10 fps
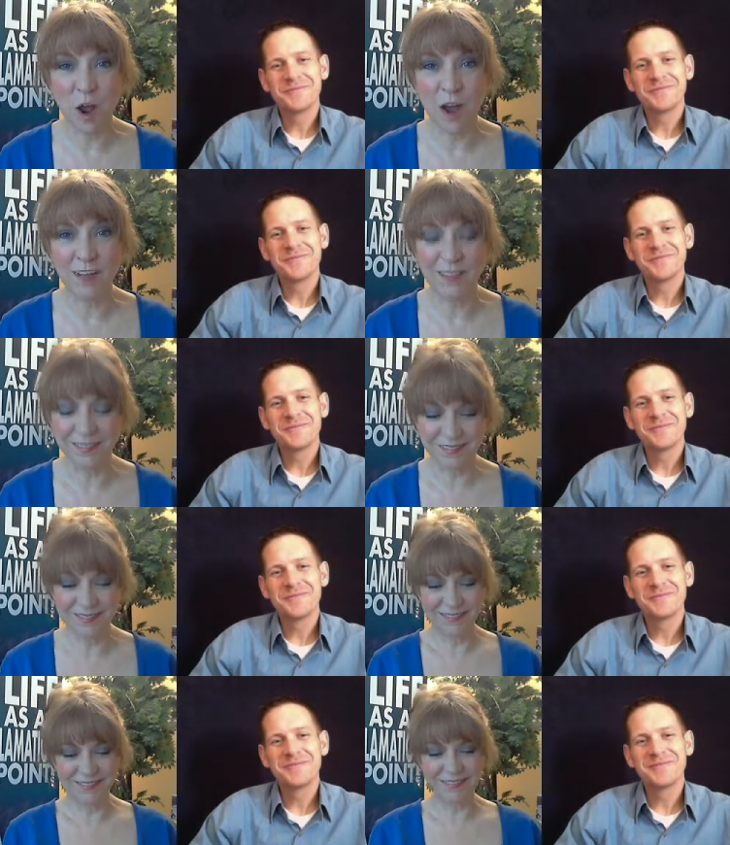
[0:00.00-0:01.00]
Speaker 1: wrong.
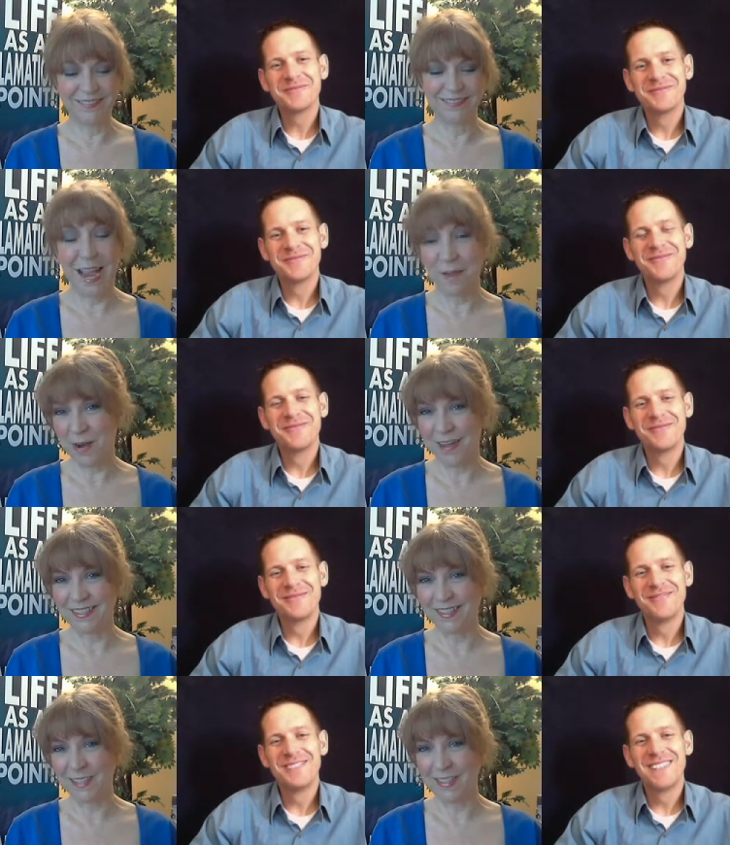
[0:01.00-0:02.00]
Hi,
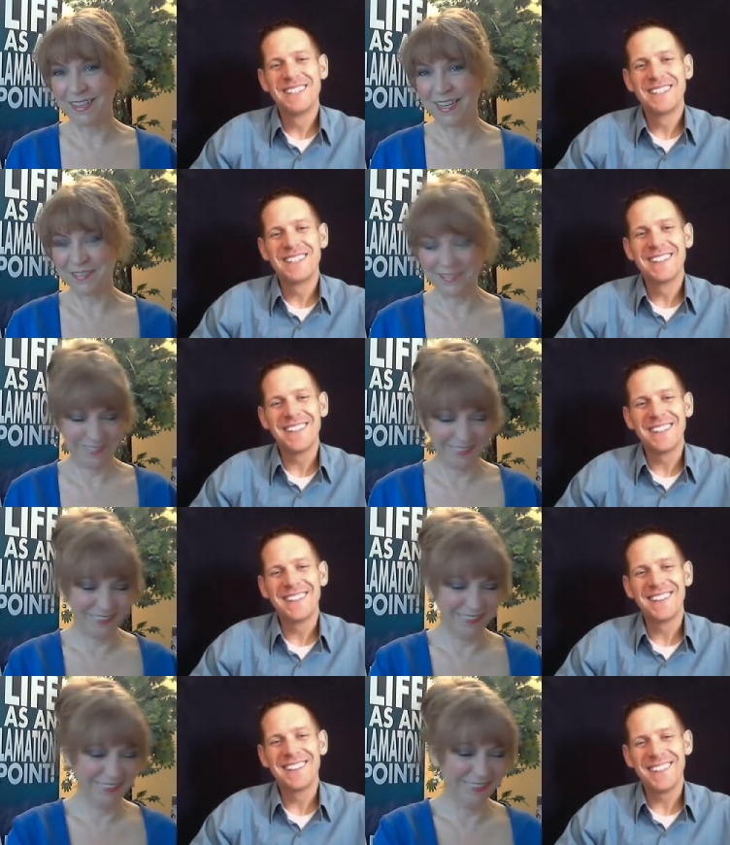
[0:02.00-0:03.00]
Brandon. Good to see you.
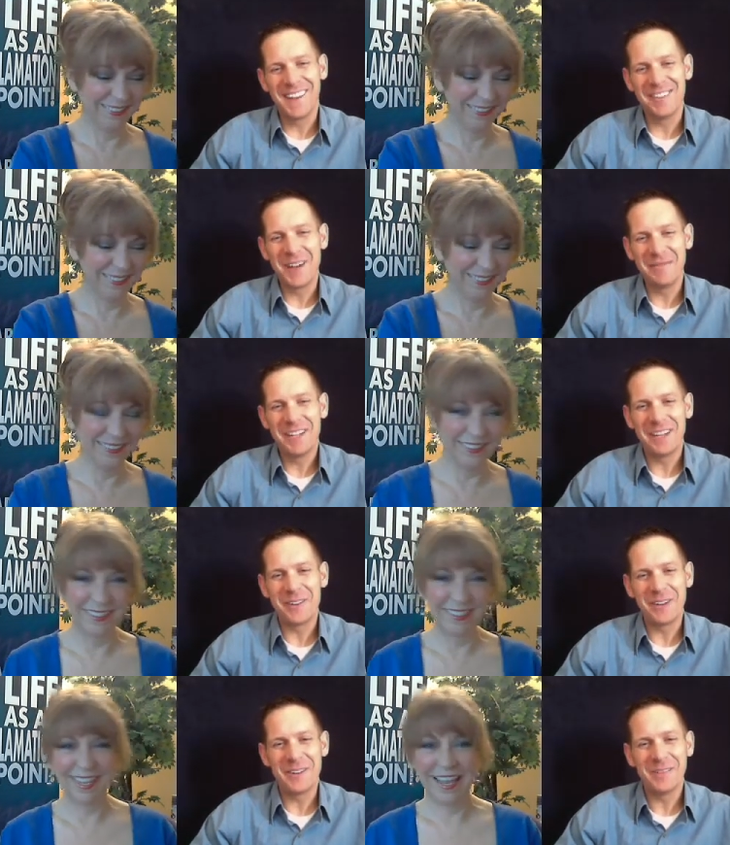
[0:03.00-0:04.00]
Speaker 2: Hey, Remy. How are you?